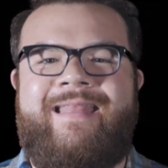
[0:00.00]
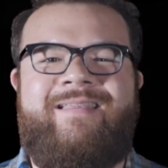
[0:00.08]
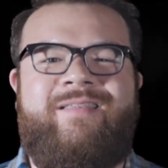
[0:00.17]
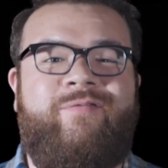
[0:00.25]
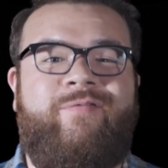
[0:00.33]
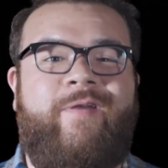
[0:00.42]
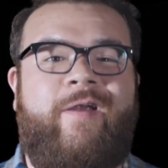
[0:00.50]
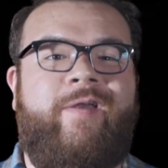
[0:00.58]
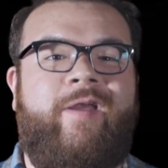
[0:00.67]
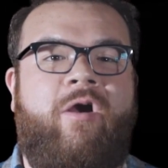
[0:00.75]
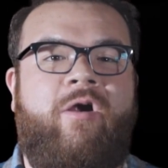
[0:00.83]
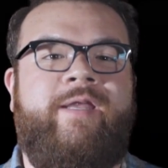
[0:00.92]
This is
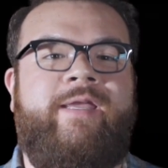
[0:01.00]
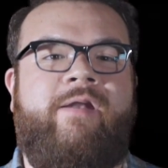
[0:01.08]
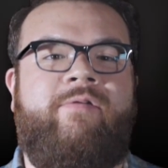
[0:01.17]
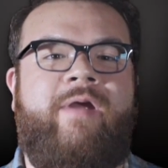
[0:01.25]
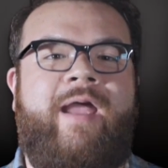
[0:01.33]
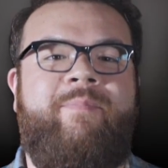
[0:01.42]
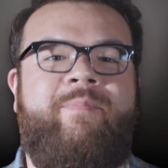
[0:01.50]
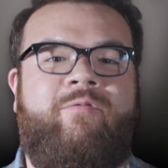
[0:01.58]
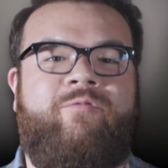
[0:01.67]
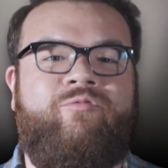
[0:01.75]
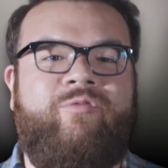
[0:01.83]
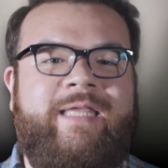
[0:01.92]
very hard to get right, but
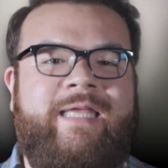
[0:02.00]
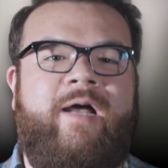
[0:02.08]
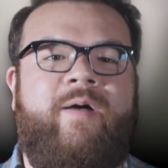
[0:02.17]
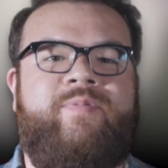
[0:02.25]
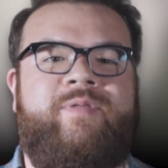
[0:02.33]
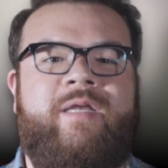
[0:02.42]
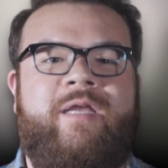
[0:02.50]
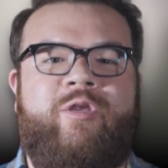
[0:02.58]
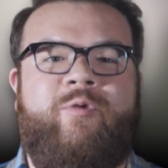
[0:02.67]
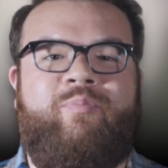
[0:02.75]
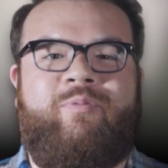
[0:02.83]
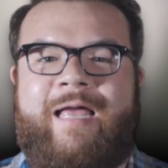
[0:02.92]
really helps
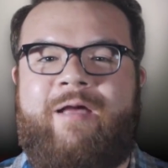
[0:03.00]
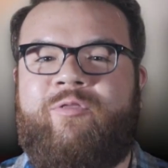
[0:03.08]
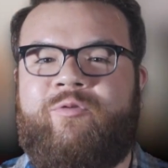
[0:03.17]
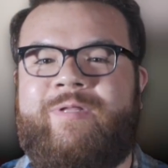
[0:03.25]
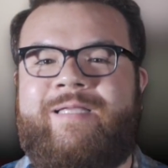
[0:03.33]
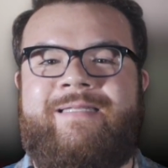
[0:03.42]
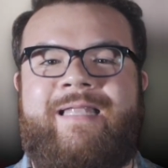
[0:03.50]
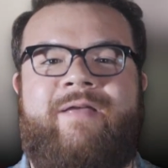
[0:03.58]
you plow through these